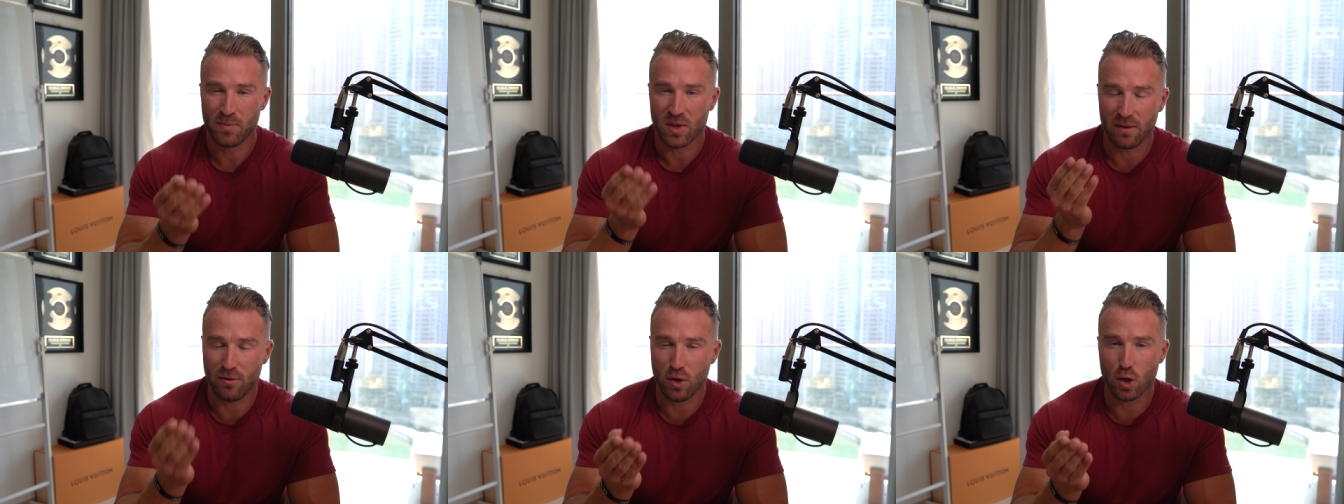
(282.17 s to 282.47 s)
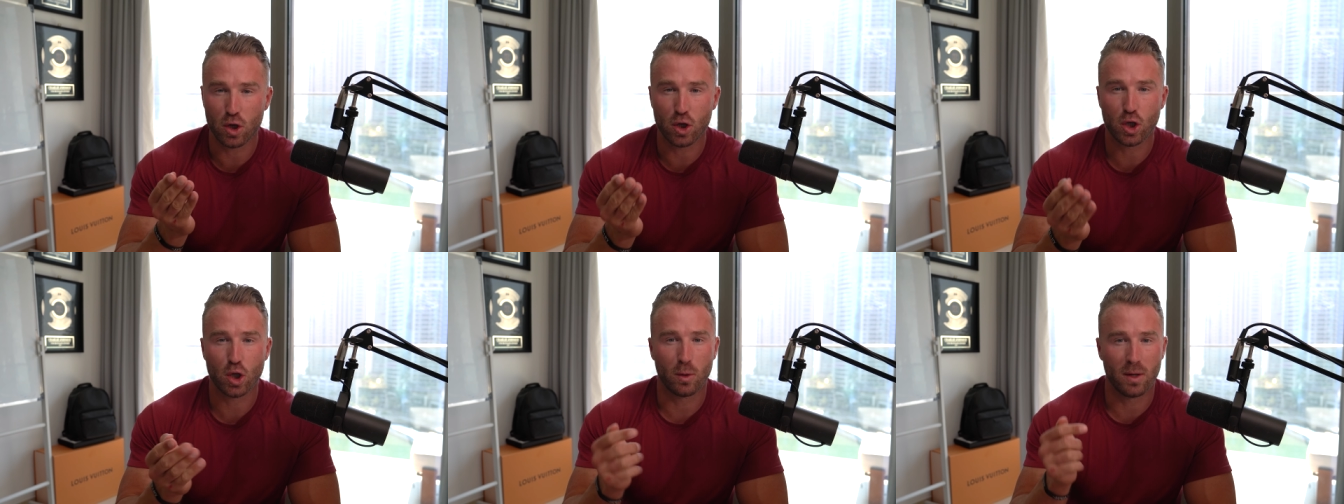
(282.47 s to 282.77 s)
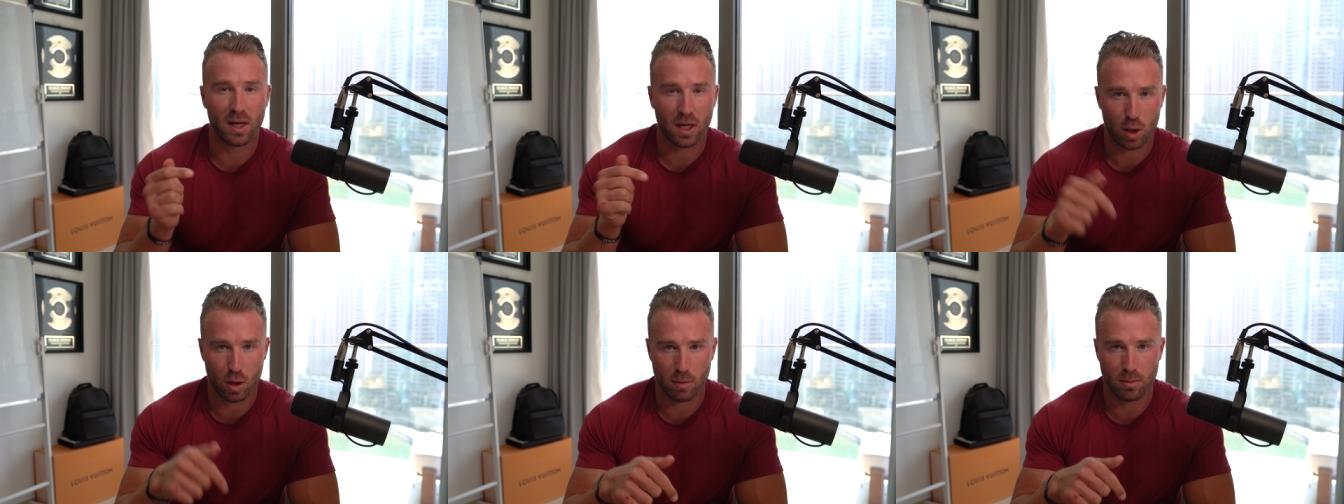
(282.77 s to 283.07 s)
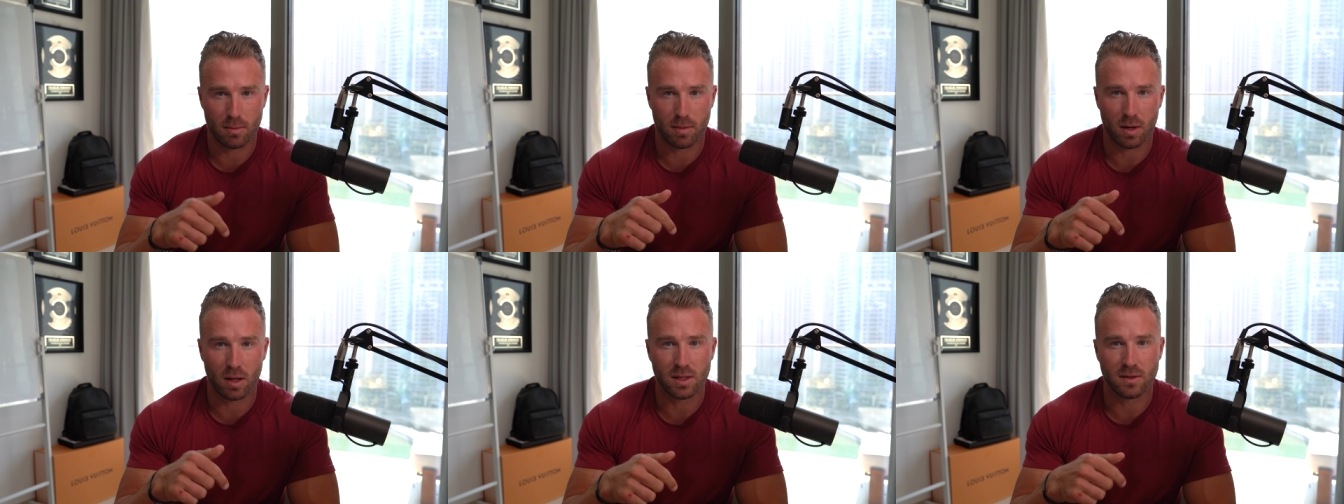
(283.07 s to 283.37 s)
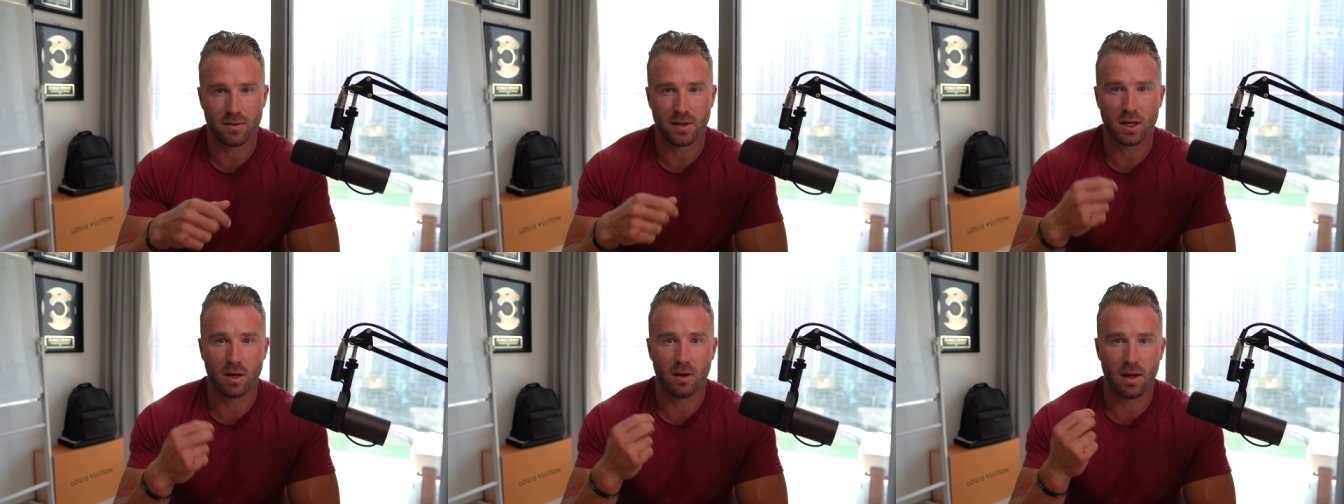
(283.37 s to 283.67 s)
If you can do it, comment below
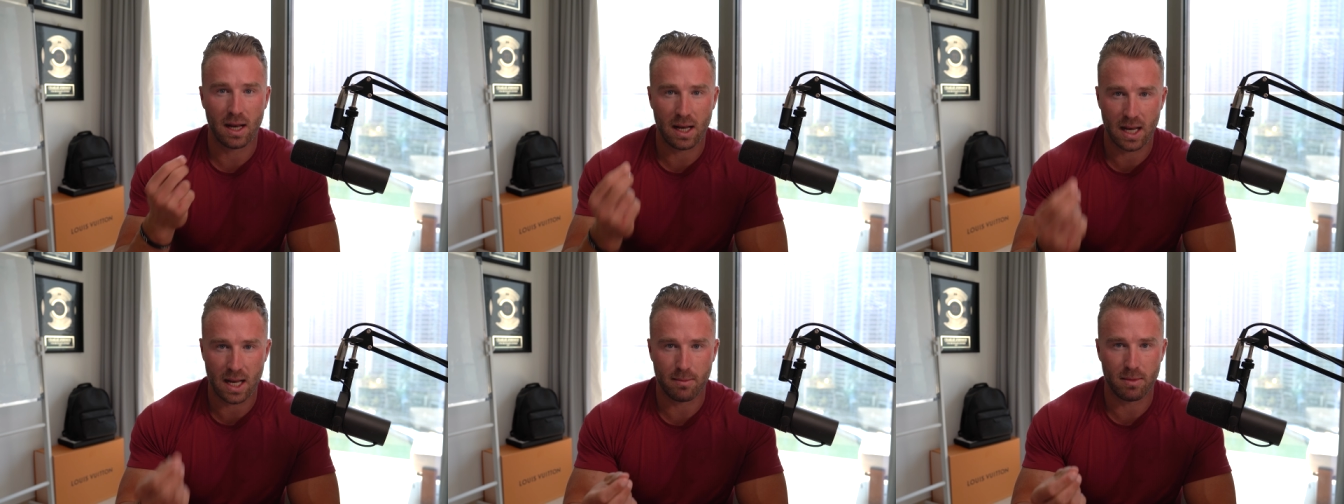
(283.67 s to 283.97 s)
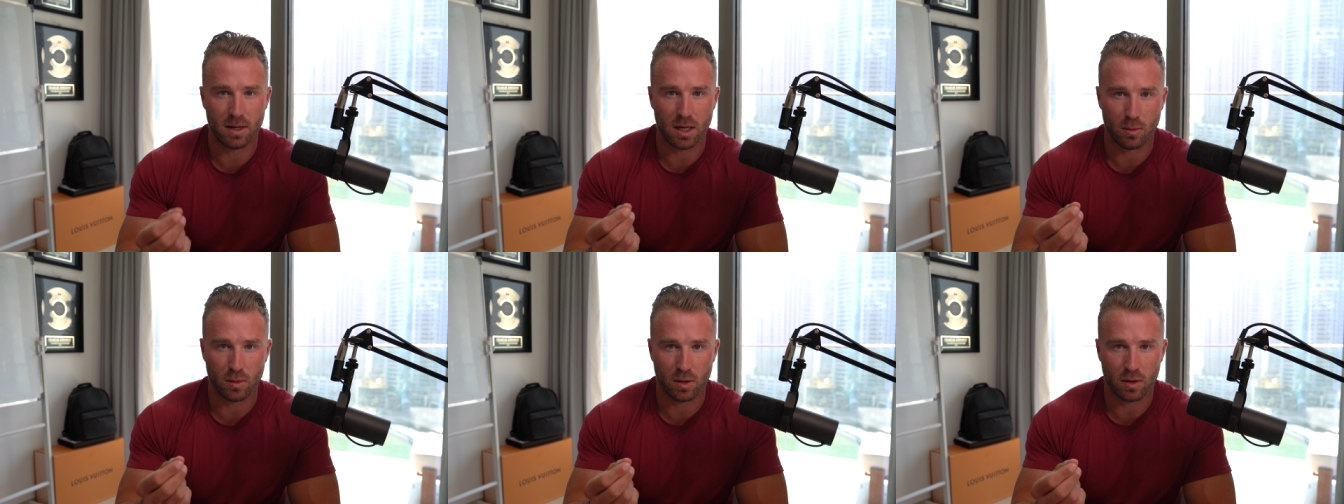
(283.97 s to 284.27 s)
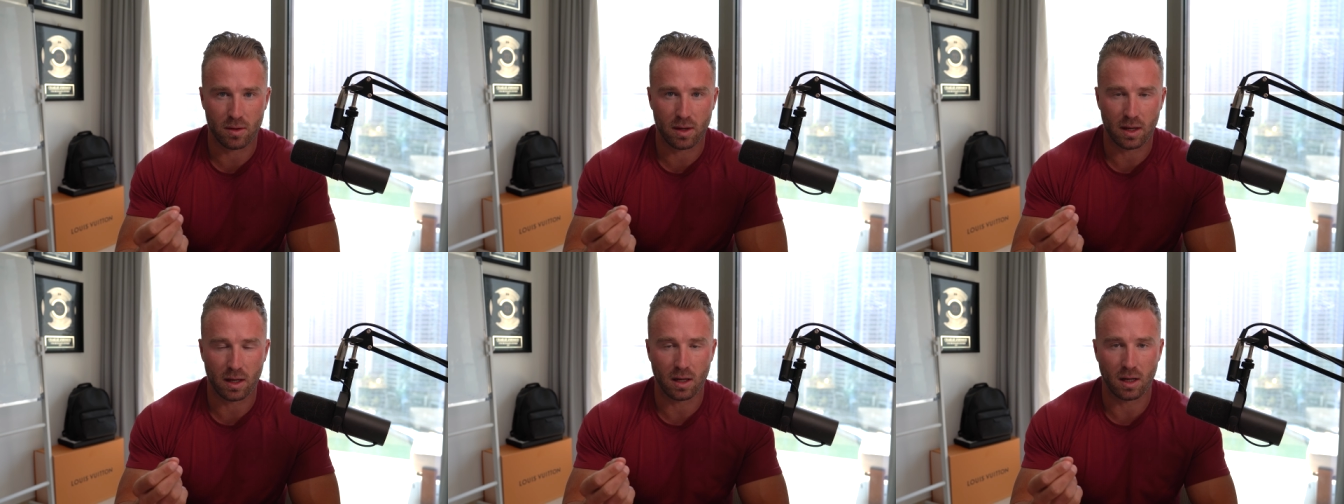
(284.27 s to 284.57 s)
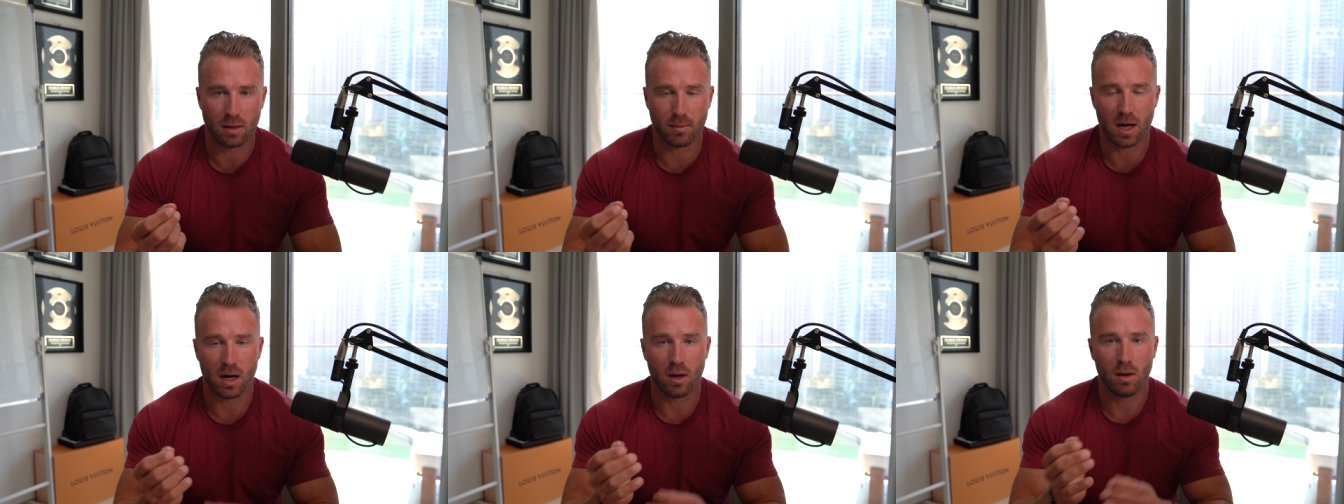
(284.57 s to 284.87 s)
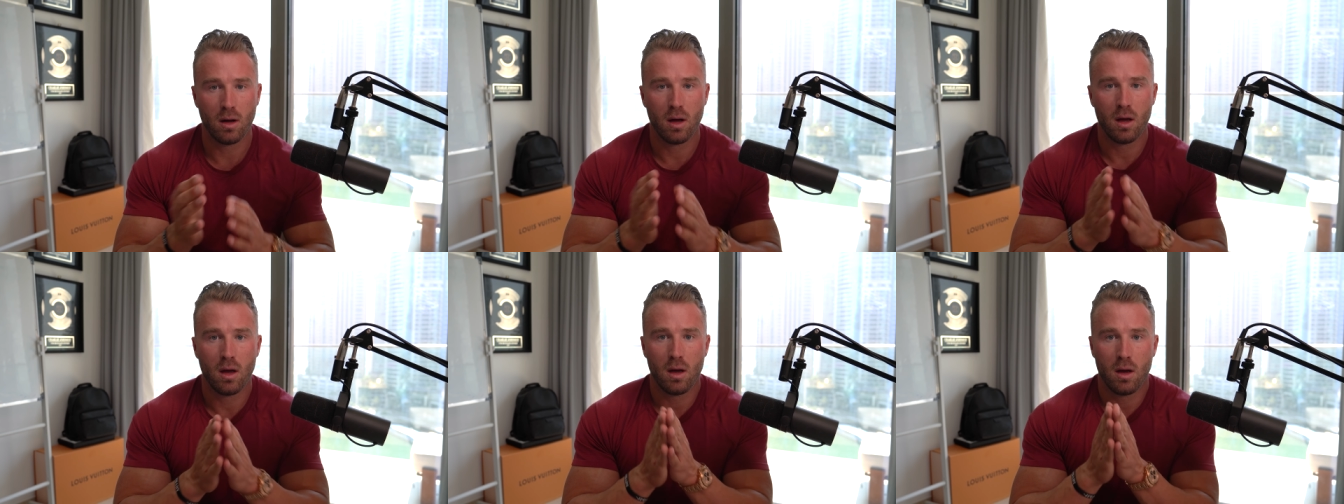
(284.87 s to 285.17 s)
this video and let me know what you're thinking
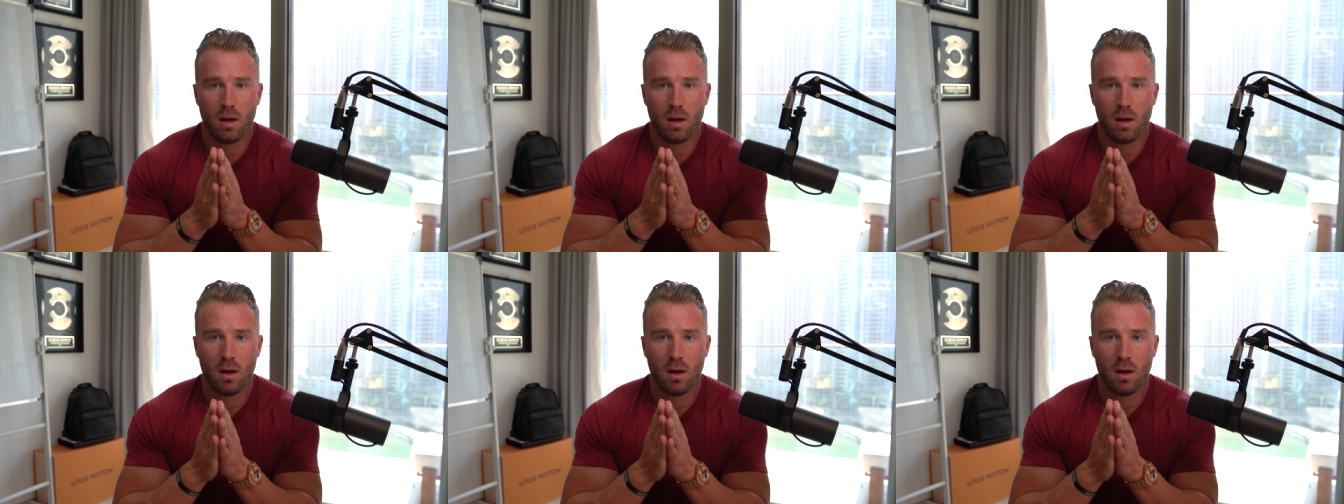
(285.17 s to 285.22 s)
about.